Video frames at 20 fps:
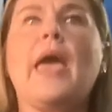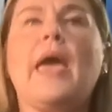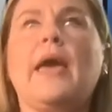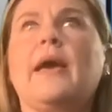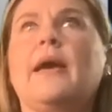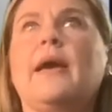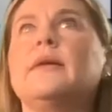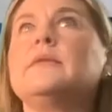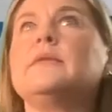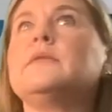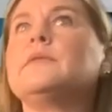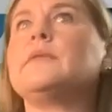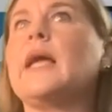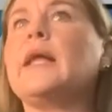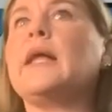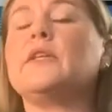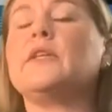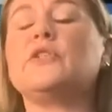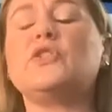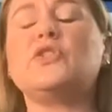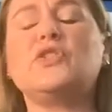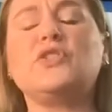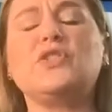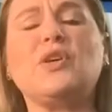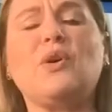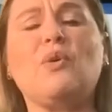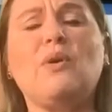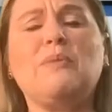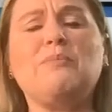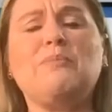And that is
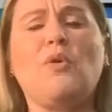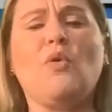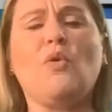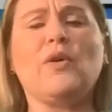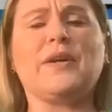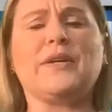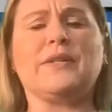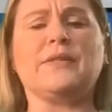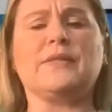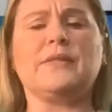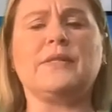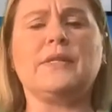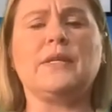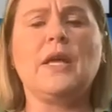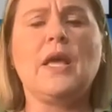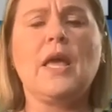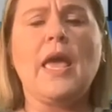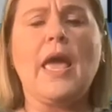so important.